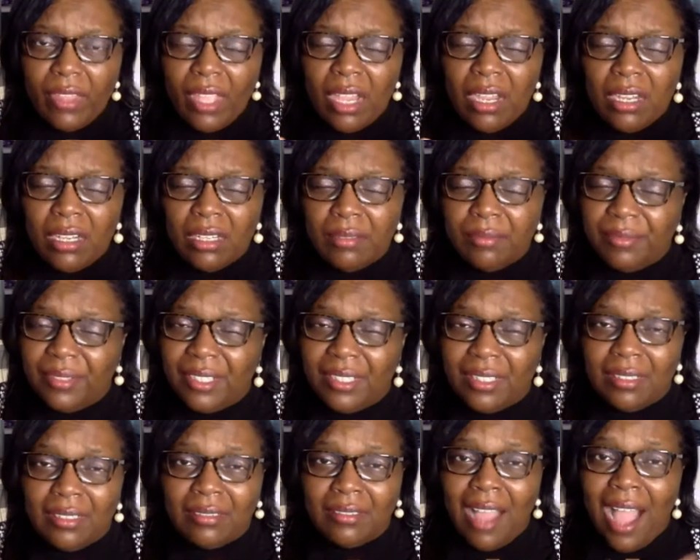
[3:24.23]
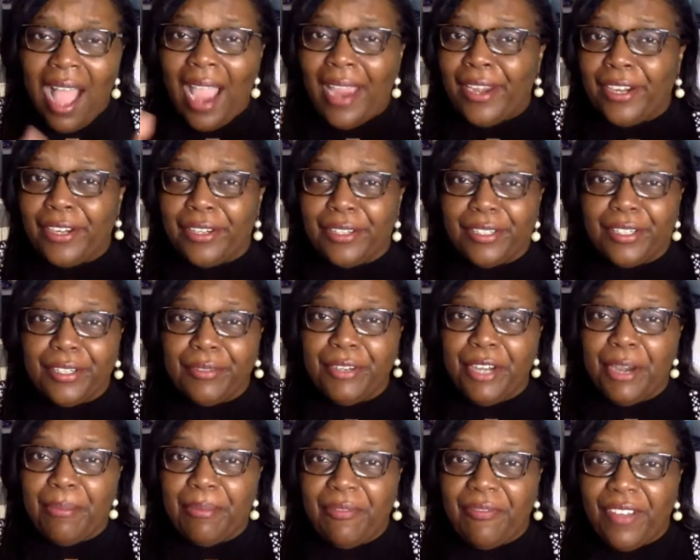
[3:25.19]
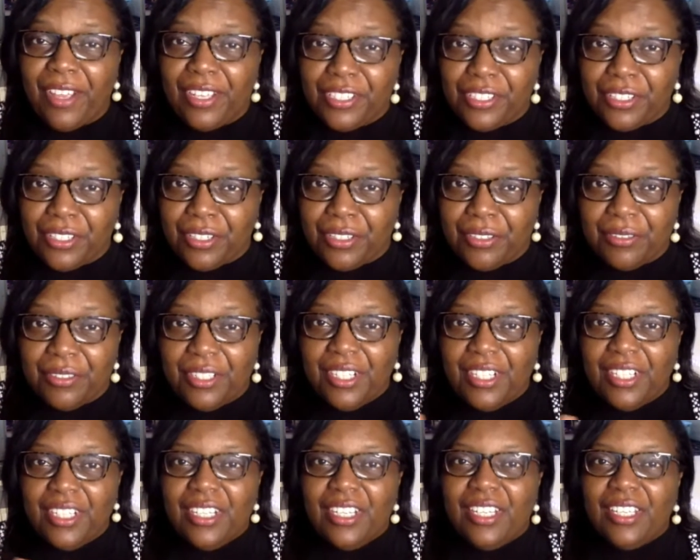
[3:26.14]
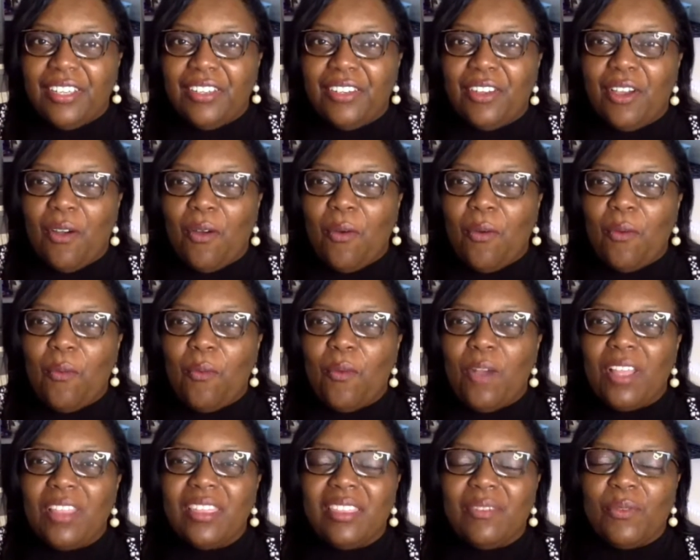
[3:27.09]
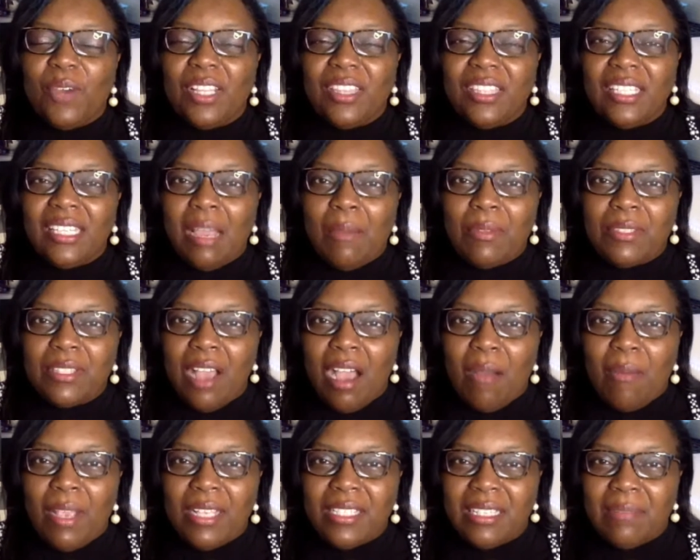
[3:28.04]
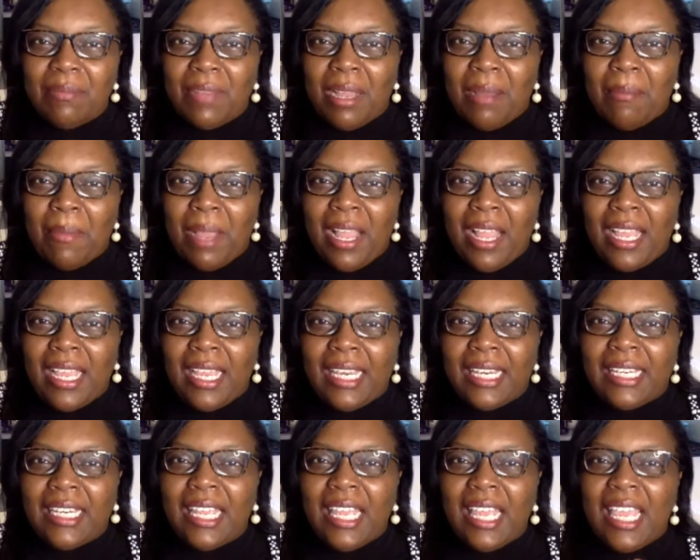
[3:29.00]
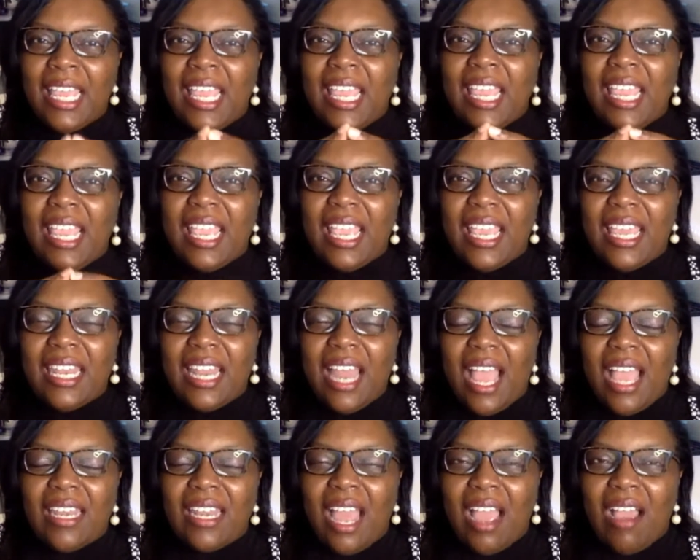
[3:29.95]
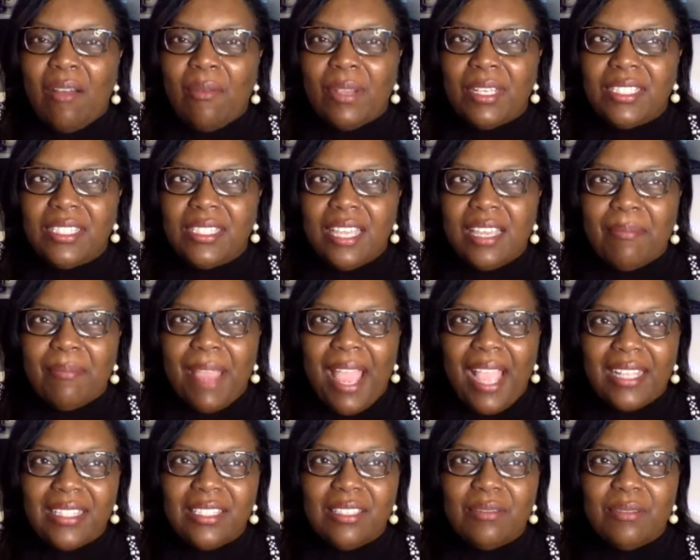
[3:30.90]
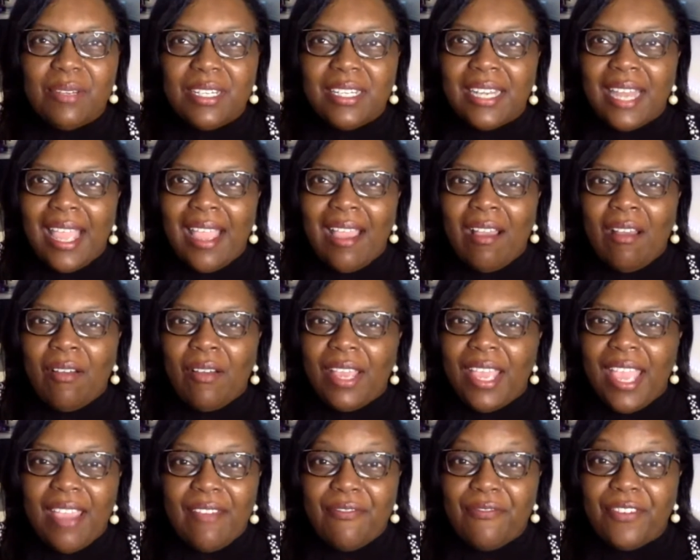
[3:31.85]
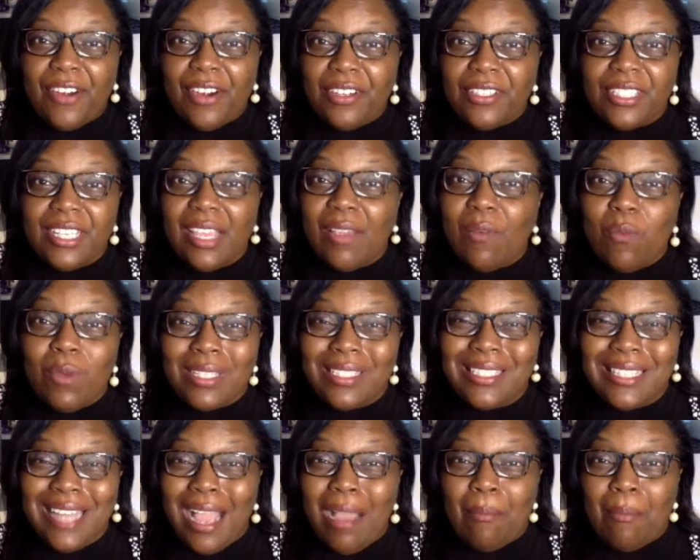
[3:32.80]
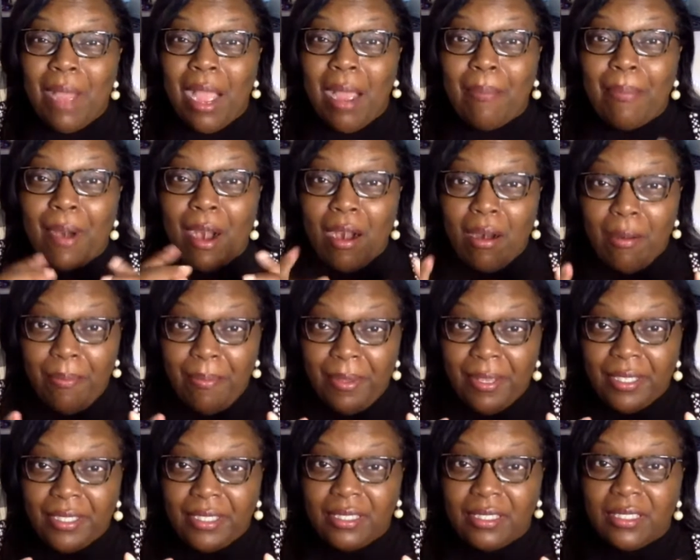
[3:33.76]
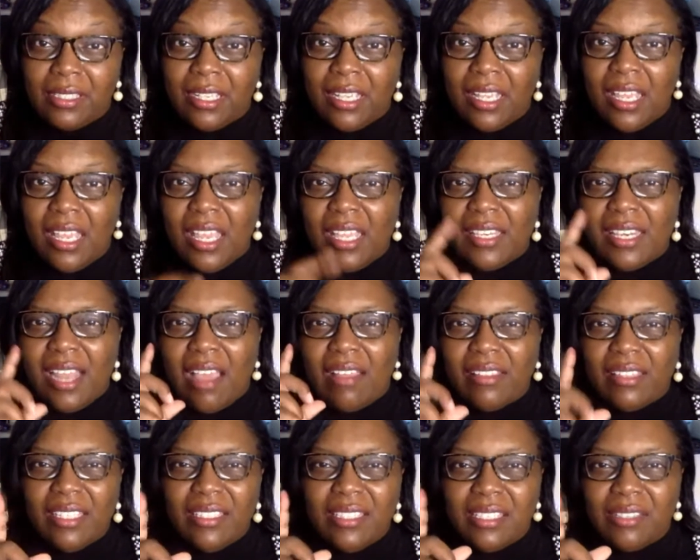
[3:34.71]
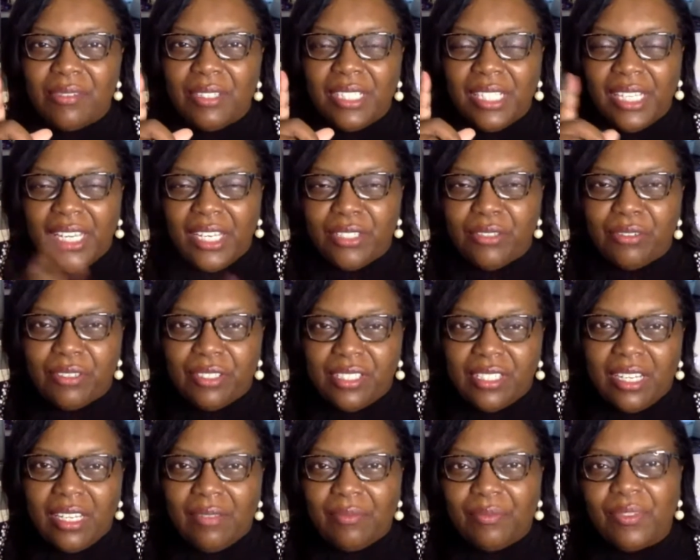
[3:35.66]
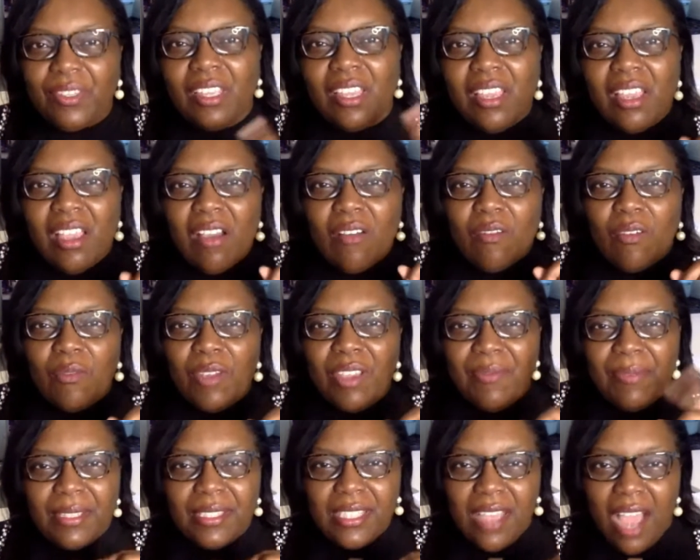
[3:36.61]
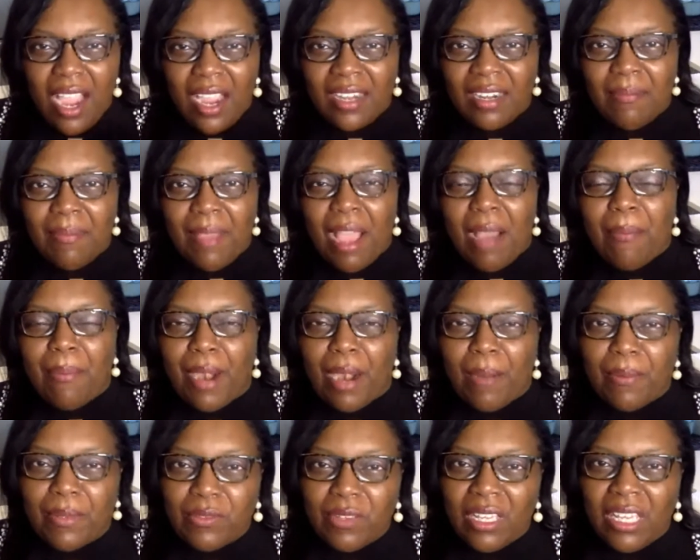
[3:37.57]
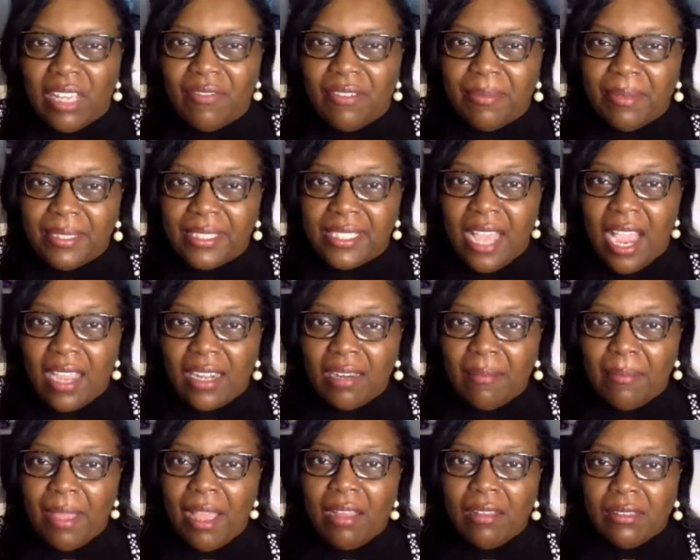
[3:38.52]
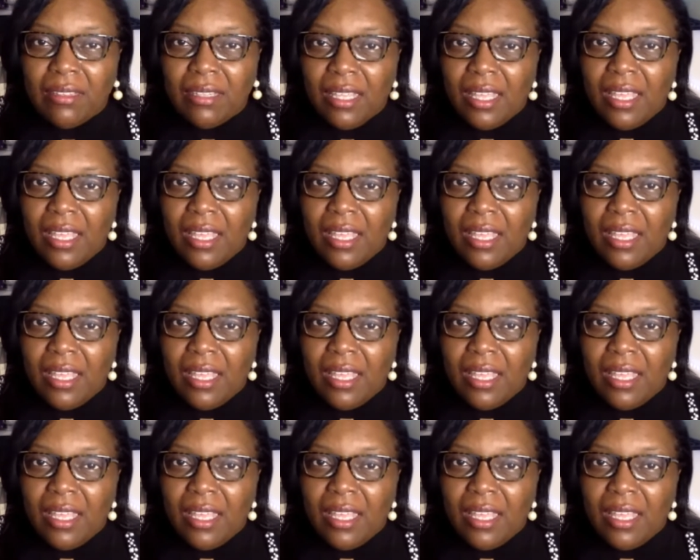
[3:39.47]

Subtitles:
a hired career professional. One thing that was always in my mind, and I always think back to it now, at first it was not my purpose. Now, this is really interesting. When we've been talking about purpose, what have we been talking about?